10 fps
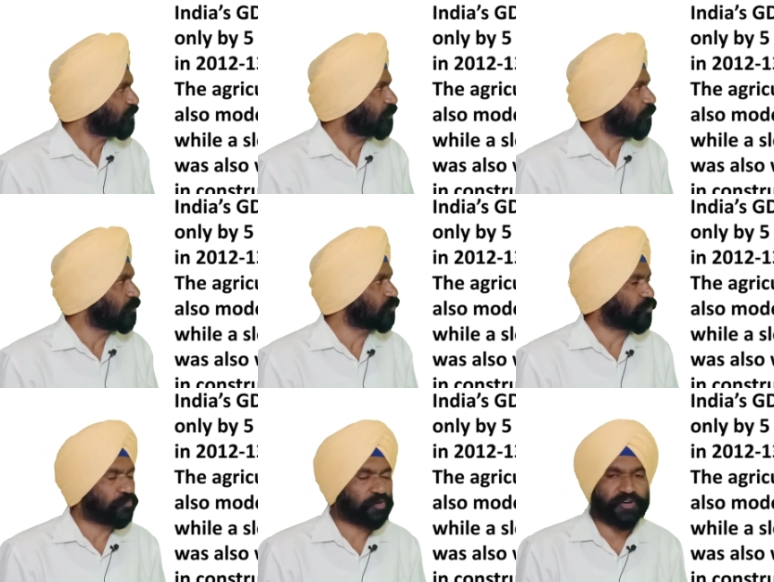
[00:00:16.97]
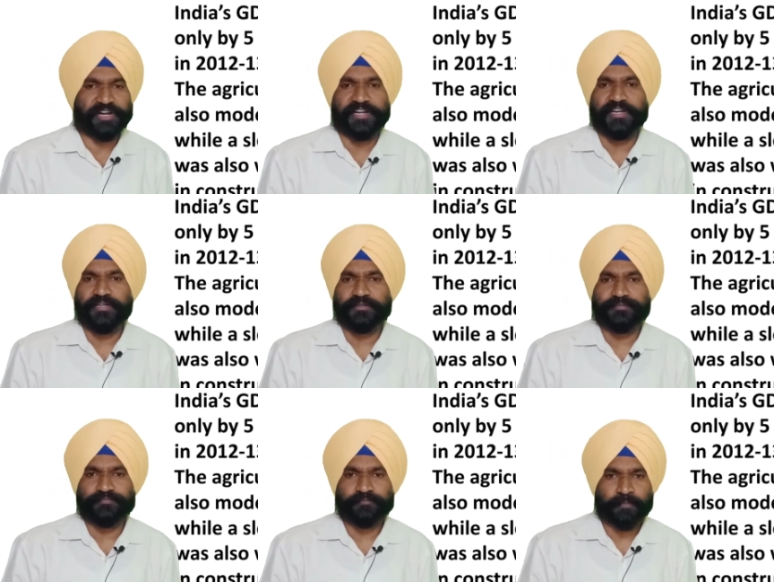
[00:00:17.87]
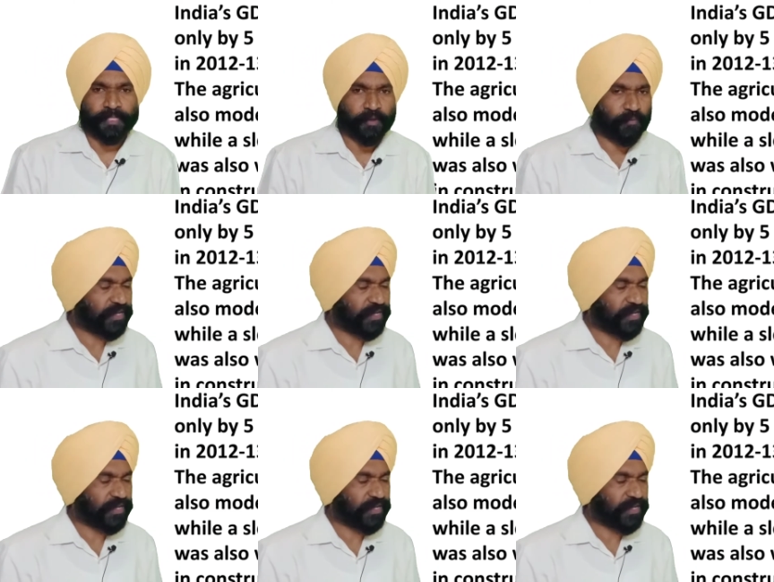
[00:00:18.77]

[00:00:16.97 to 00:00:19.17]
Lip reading: also moderated, while a